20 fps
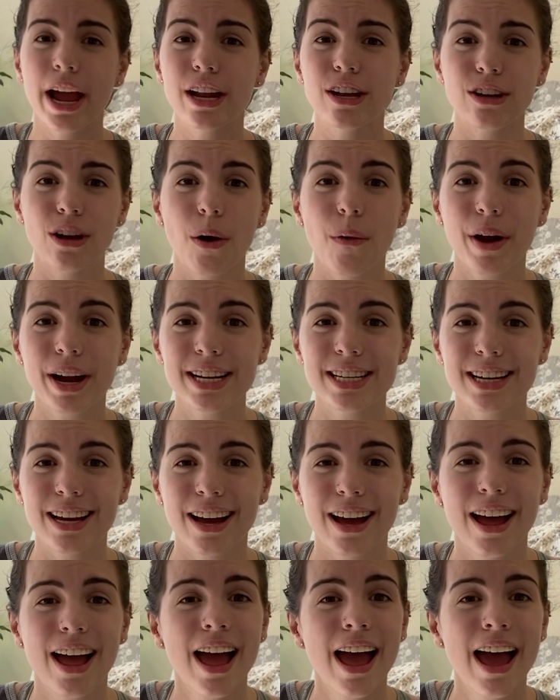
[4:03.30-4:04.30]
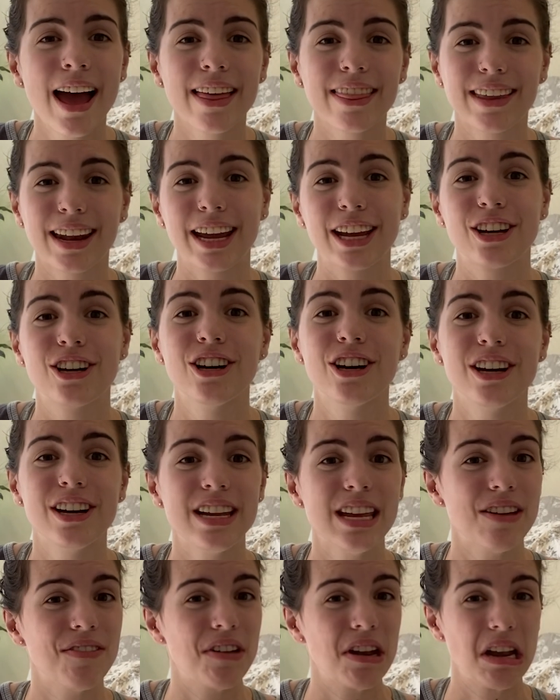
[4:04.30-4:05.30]
had no idea that I could
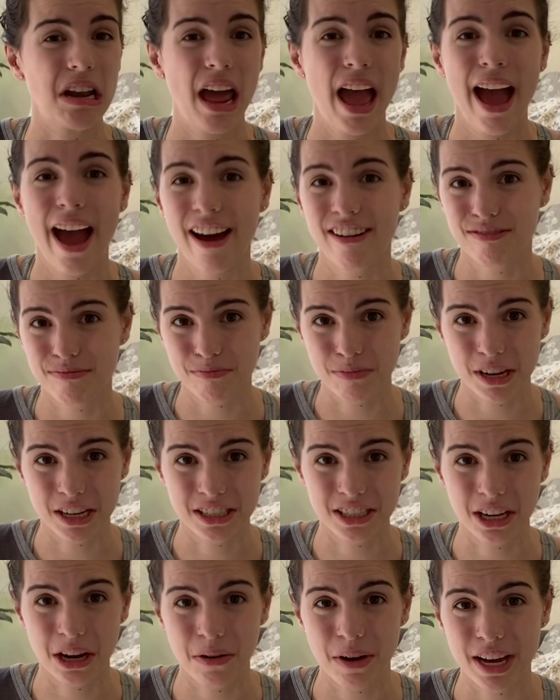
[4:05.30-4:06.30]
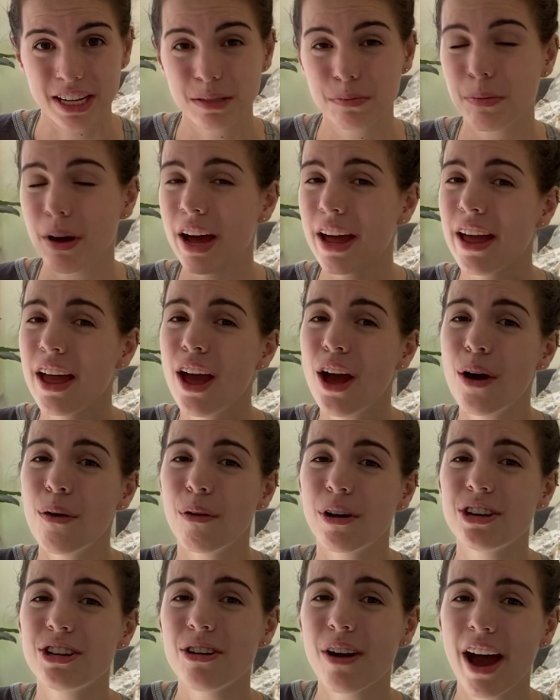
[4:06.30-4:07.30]
even have PCOS. But
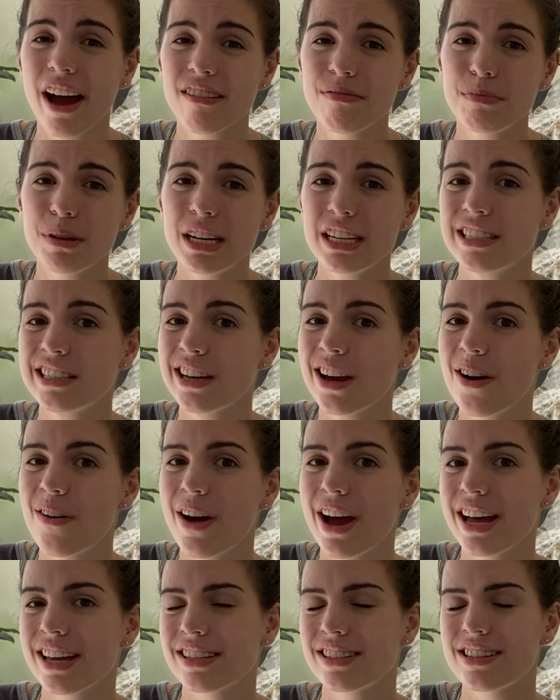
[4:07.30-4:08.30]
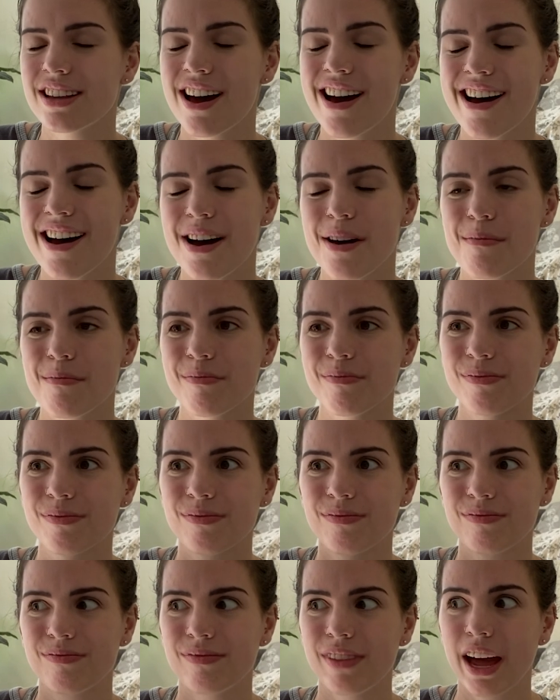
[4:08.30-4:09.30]
when you have PCOS,
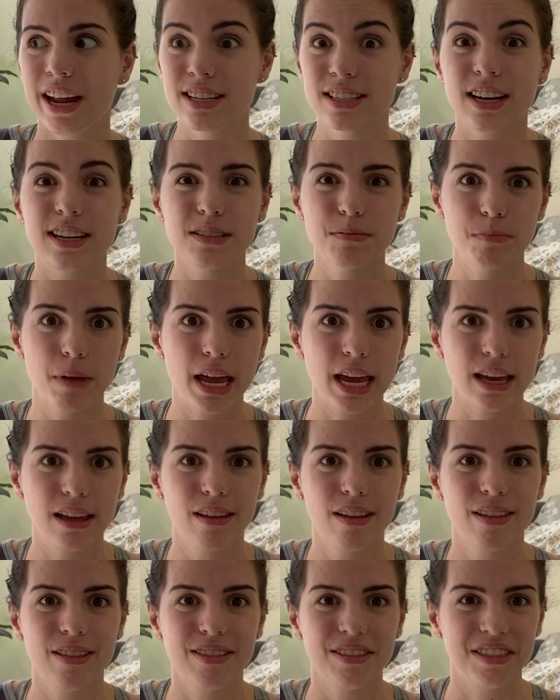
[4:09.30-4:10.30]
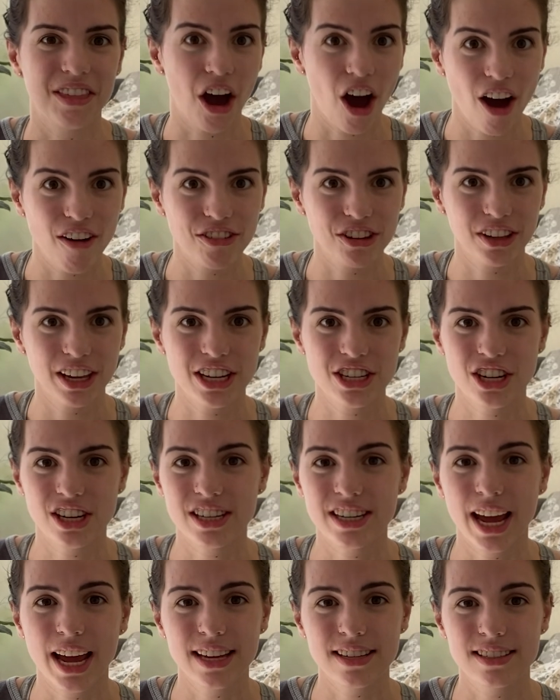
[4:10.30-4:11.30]
that does make the ovulation
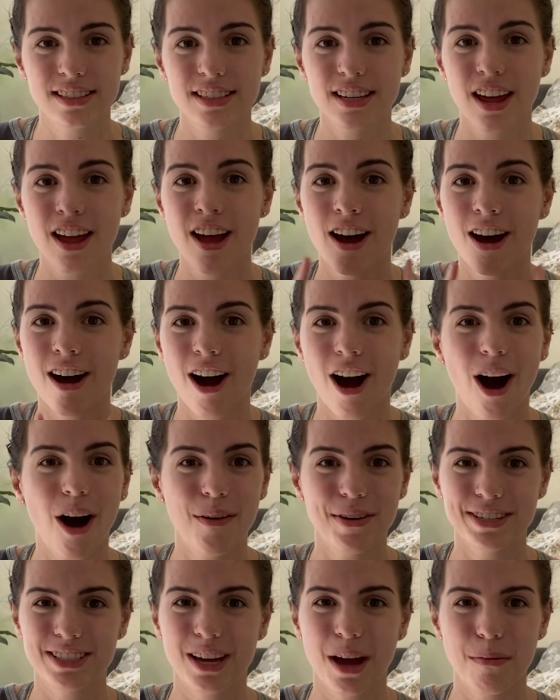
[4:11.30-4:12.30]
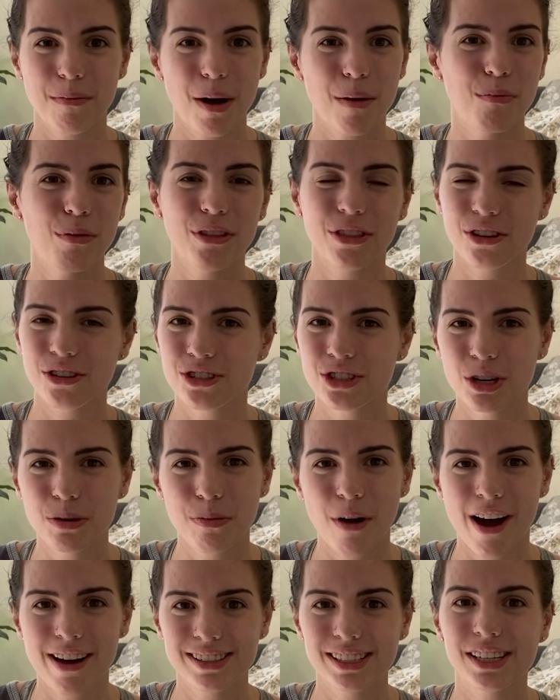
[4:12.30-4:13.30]
tests always come up with those two
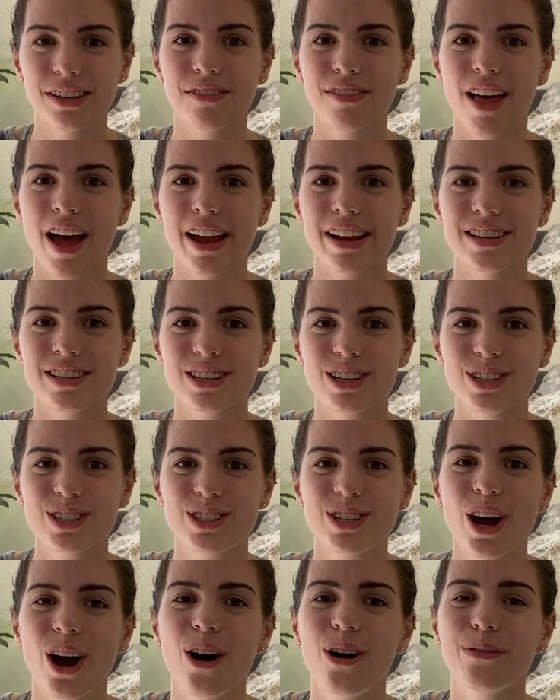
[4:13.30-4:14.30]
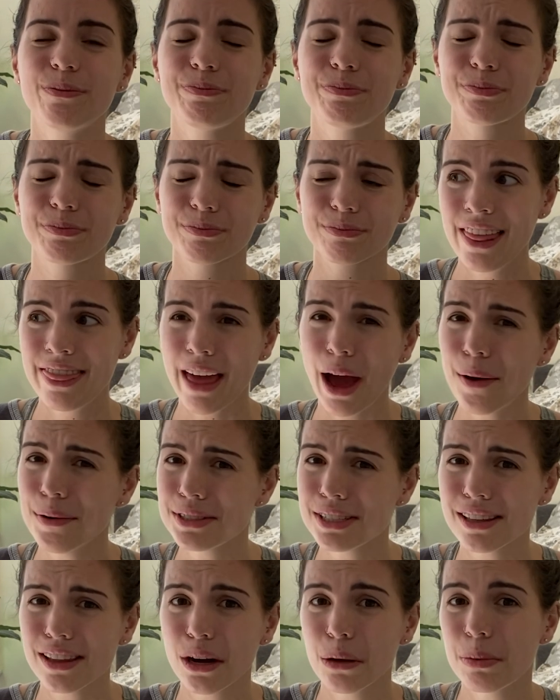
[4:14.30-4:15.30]
positive lines. So that was
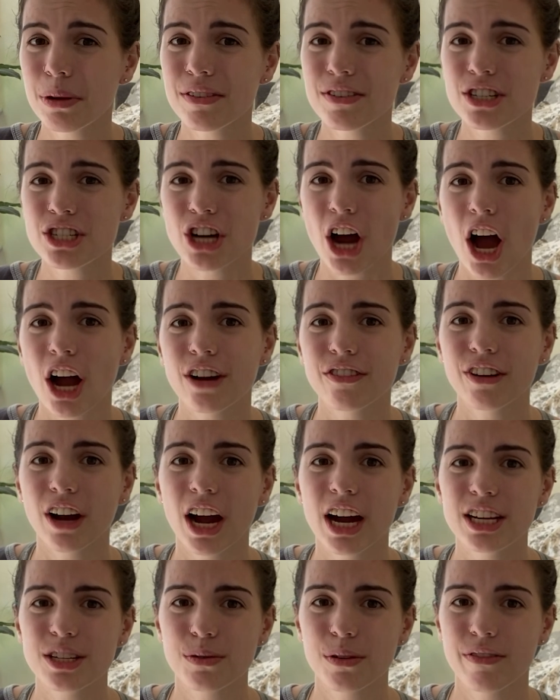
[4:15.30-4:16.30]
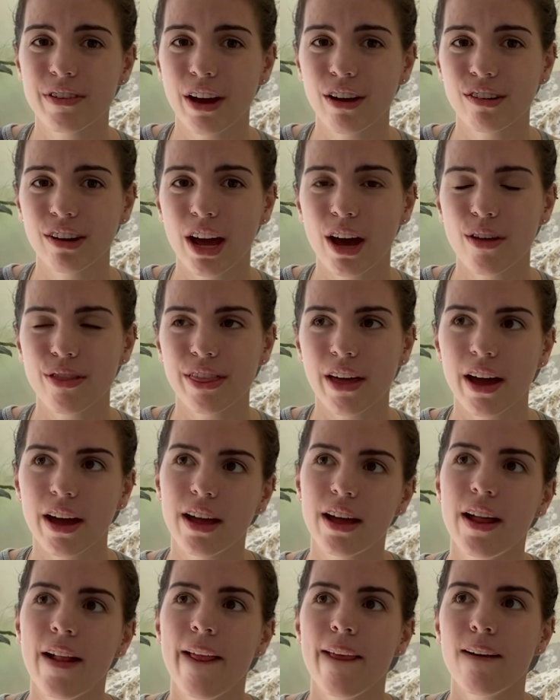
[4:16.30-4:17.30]
a little bit of a shock for us. We found out
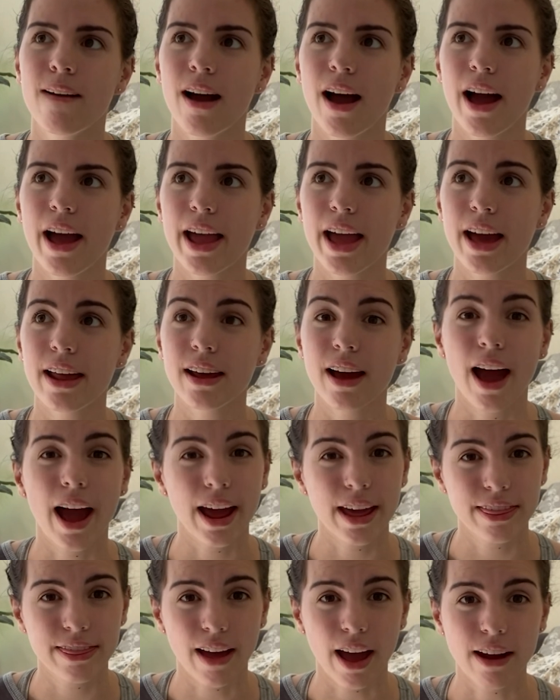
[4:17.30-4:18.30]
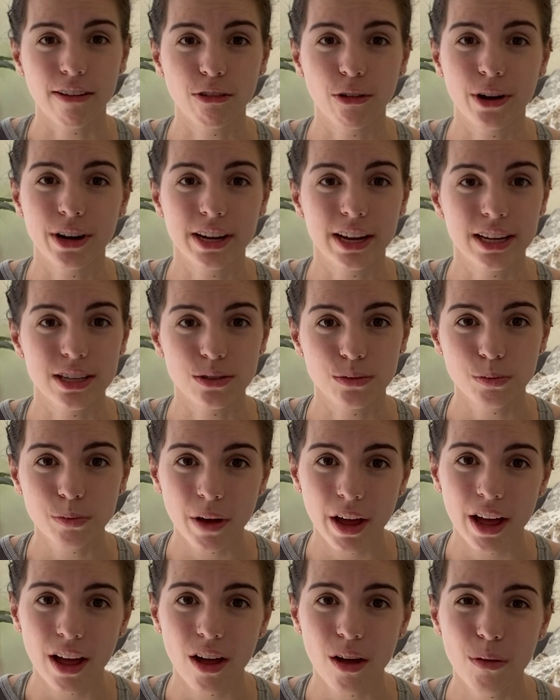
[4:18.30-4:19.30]
that I had a high thyroid as
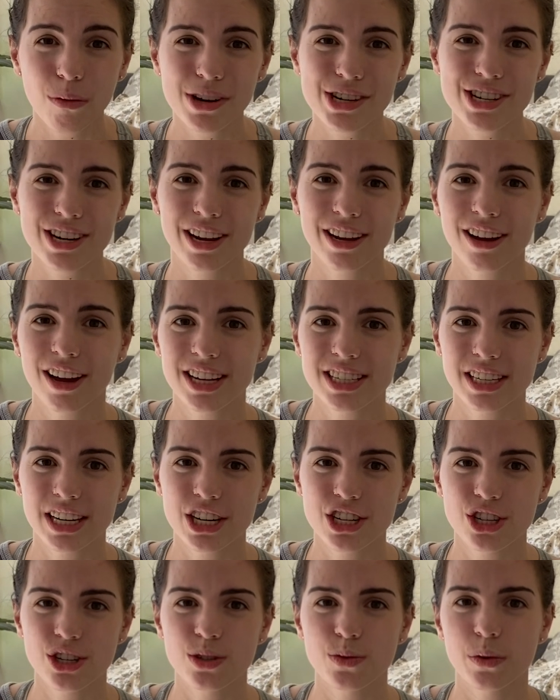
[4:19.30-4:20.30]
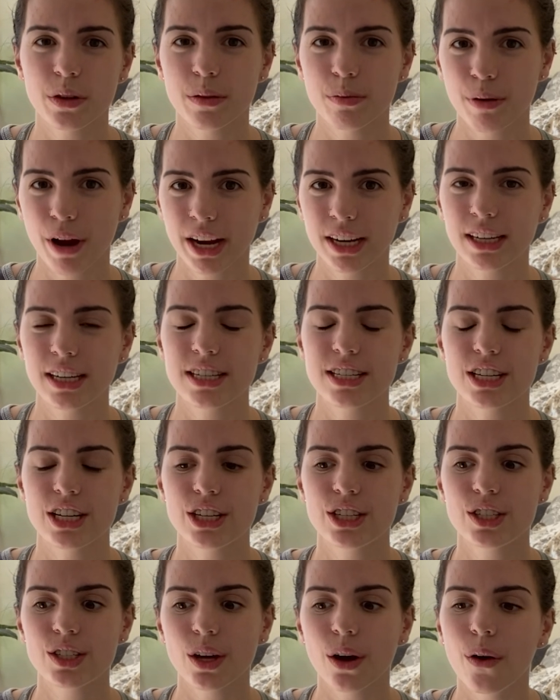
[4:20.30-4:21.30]
well, which can cause issues with pregnancy.
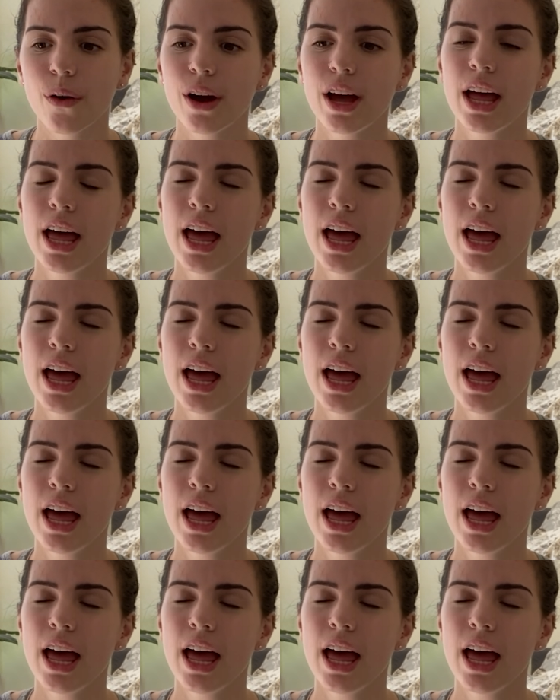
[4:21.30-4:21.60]
So